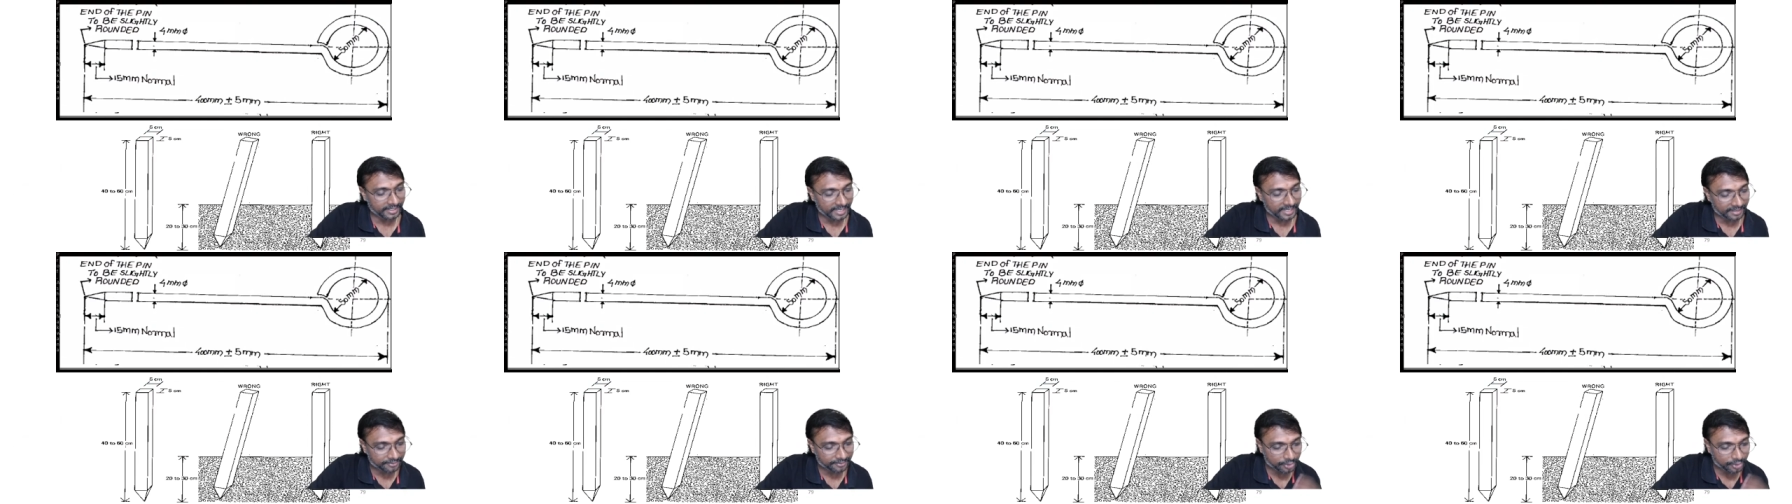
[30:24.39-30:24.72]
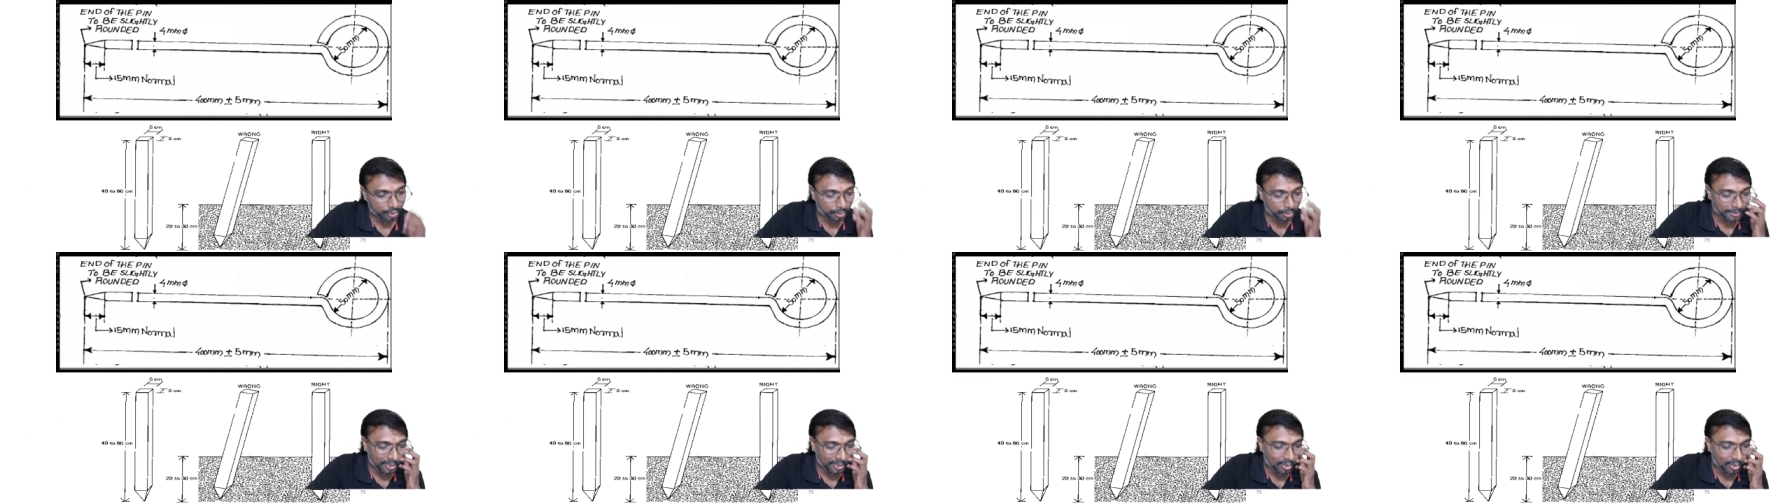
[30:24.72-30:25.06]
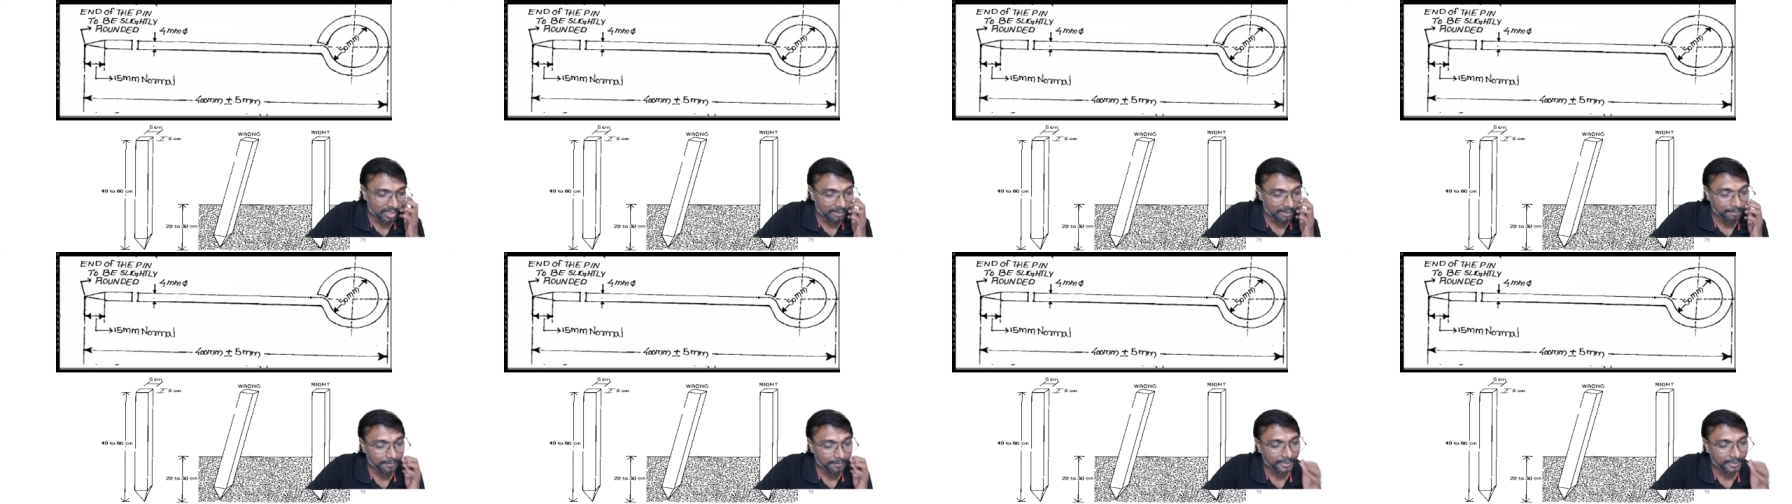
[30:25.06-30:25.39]
Day after tomorrow,
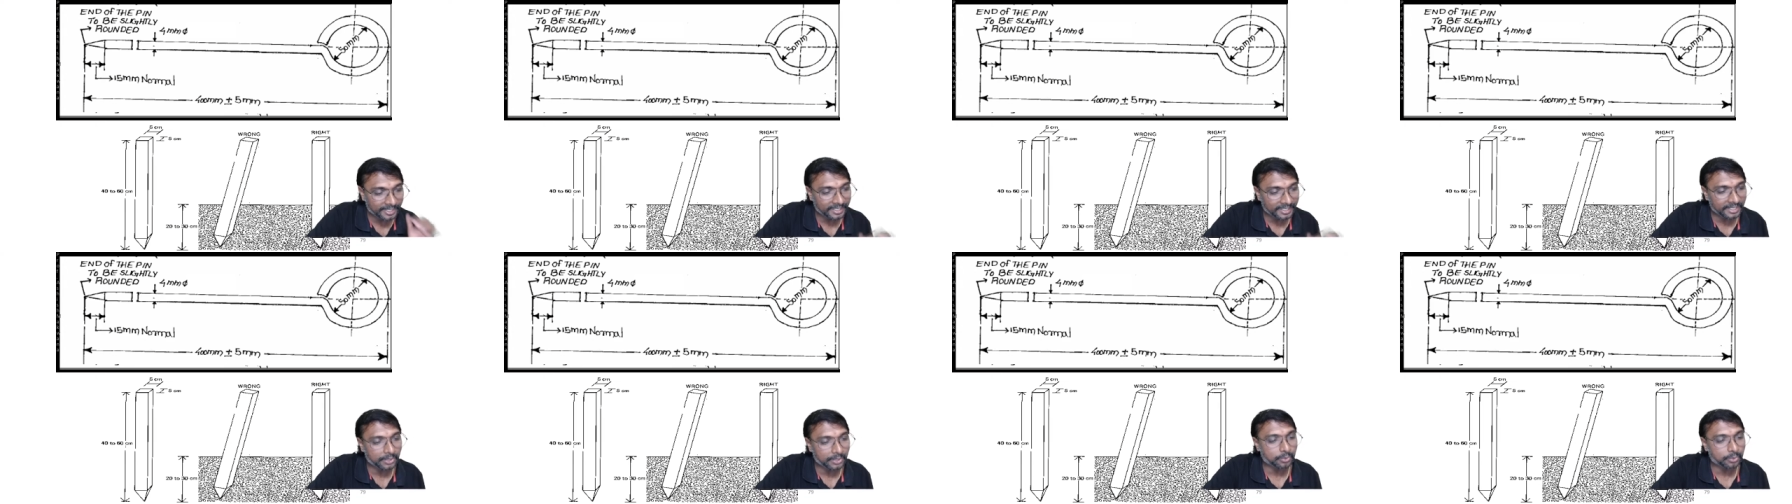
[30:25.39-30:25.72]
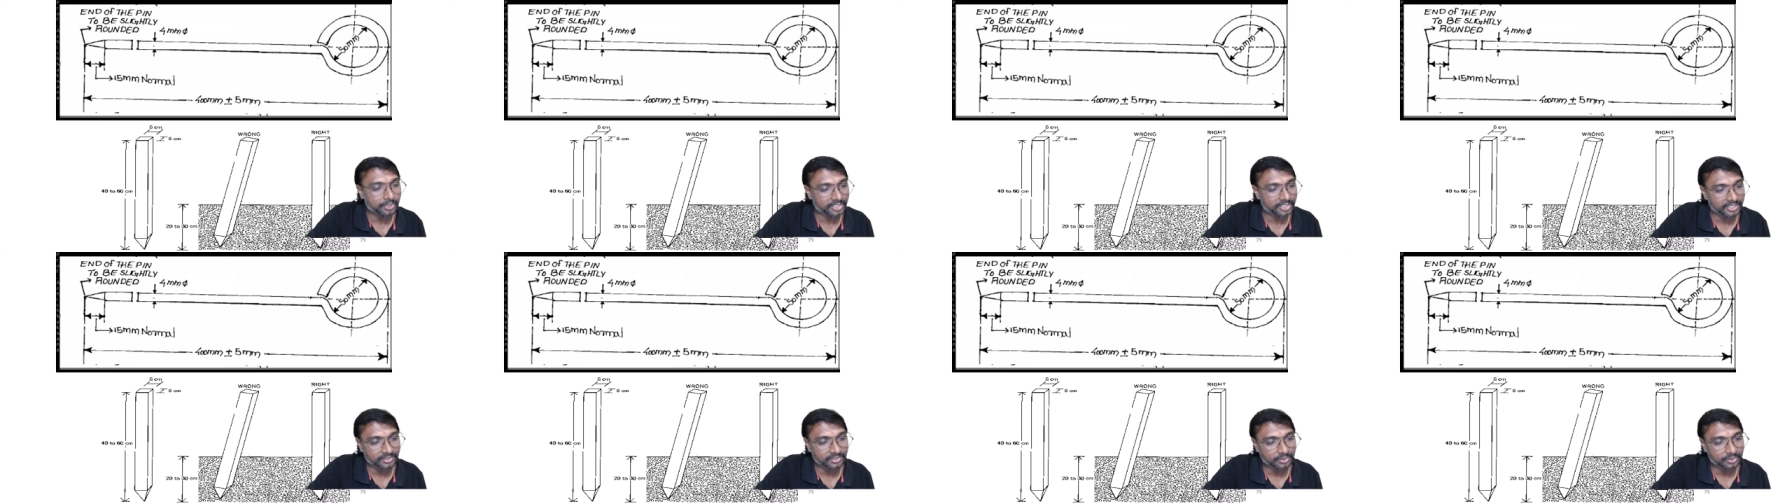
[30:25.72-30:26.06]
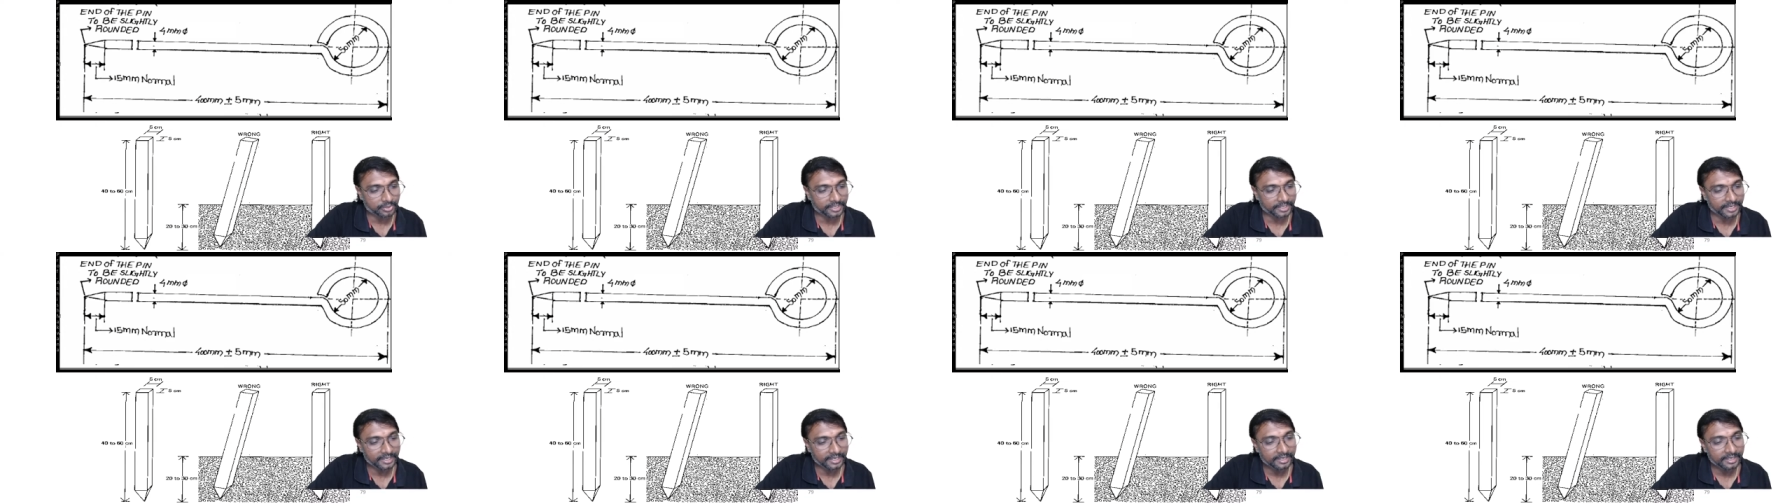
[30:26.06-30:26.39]
completely questions,
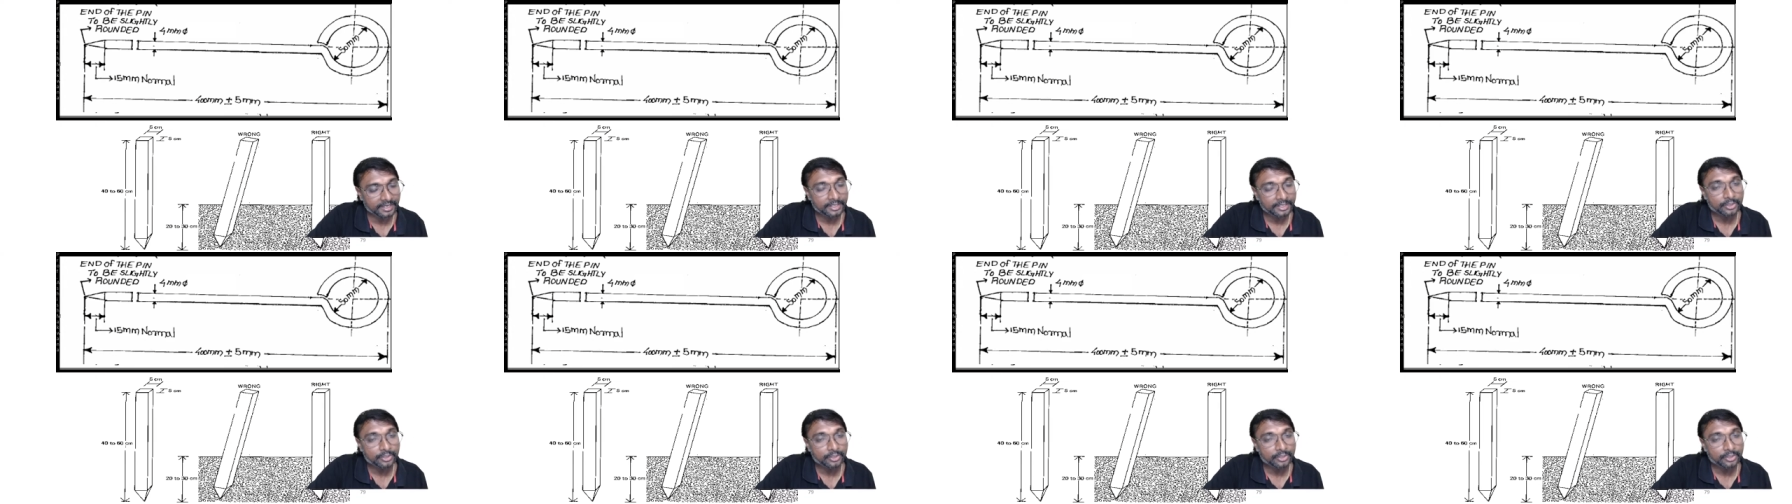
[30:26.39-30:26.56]
okay?